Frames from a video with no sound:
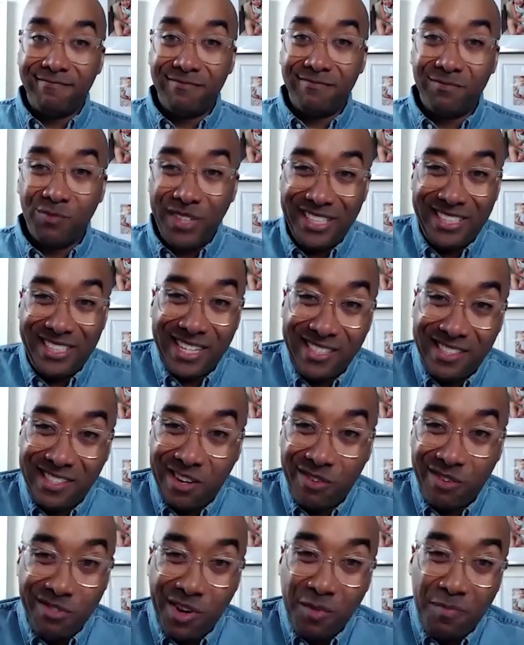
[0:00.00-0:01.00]
We just
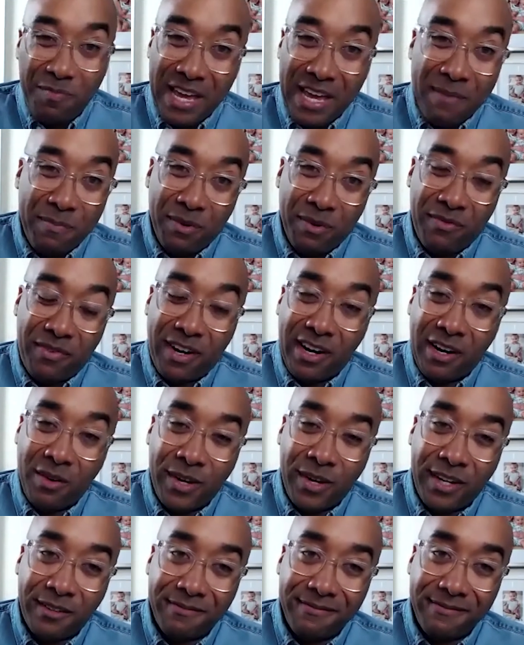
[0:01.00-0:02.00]
don't know people very
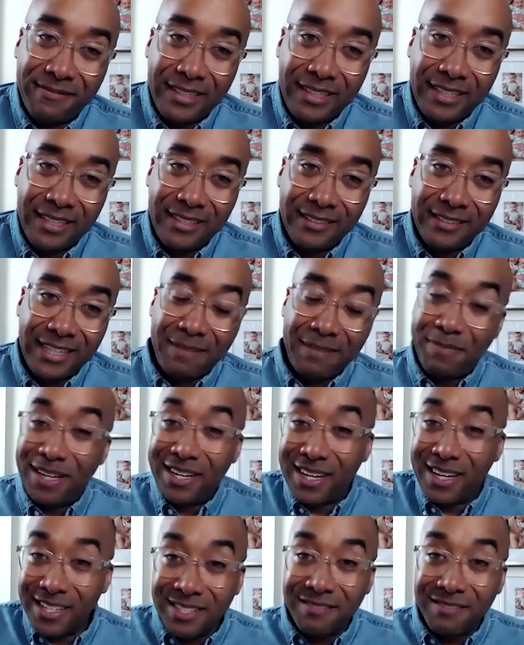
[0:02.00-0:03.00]
well. And
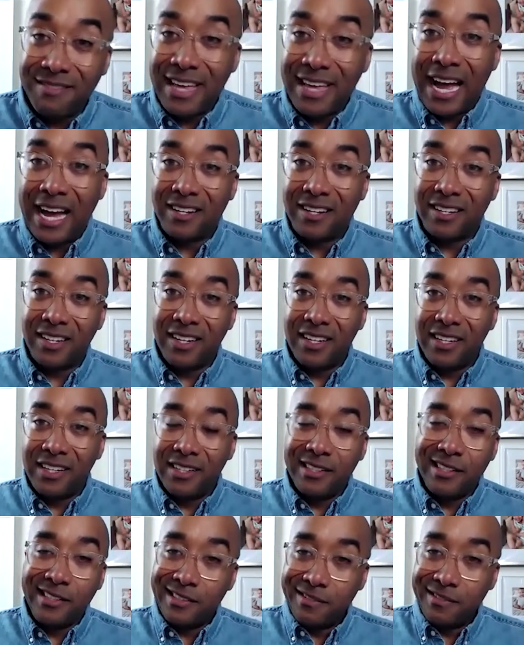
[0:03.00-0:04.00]
because of that,
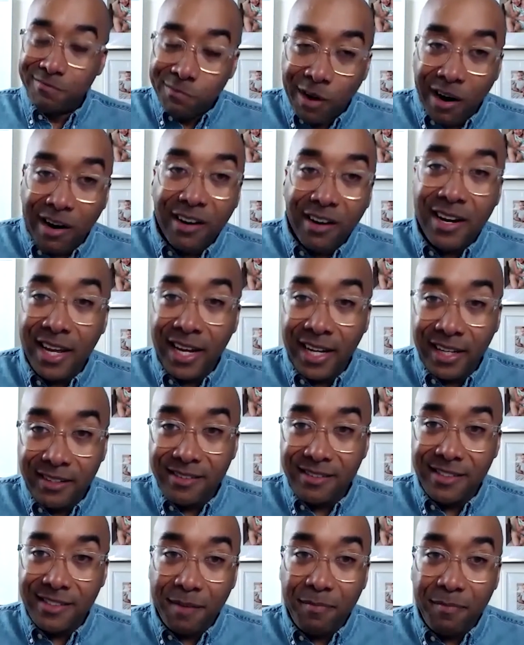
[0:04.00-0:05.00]
marketing
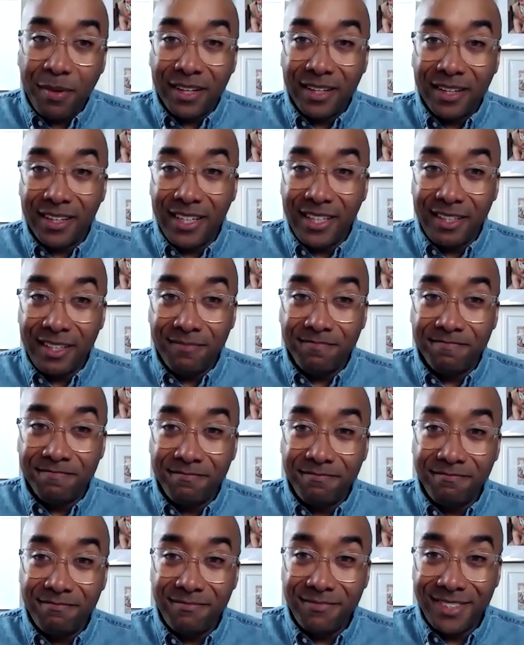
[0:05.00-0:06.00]
typically
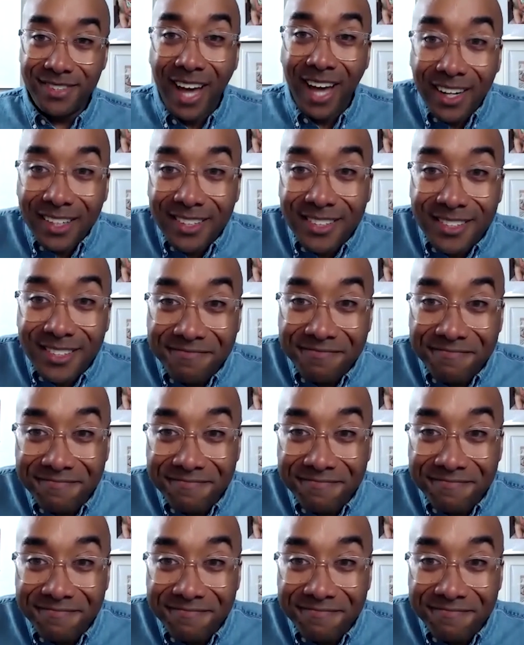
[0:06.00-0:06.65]
sucks.